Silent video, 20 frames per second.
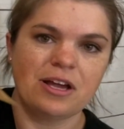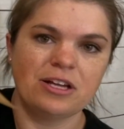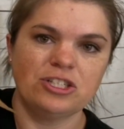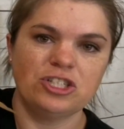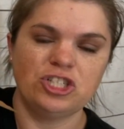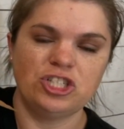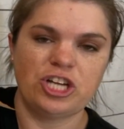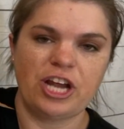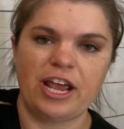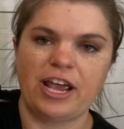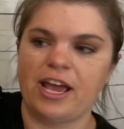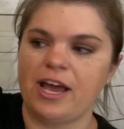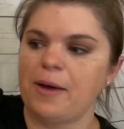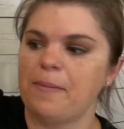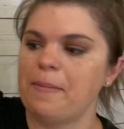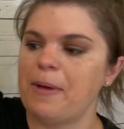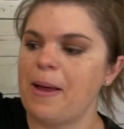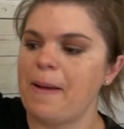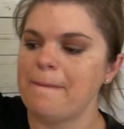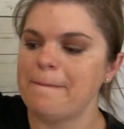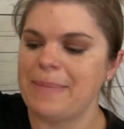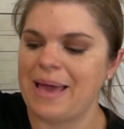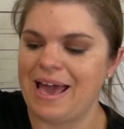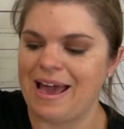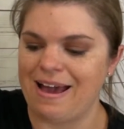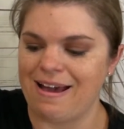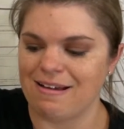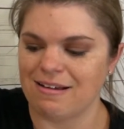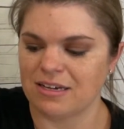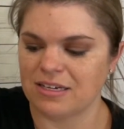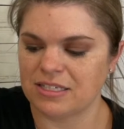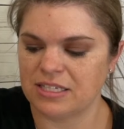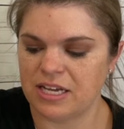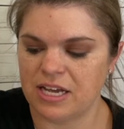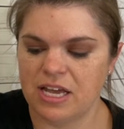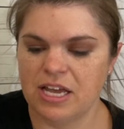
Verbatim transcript: jam-packed.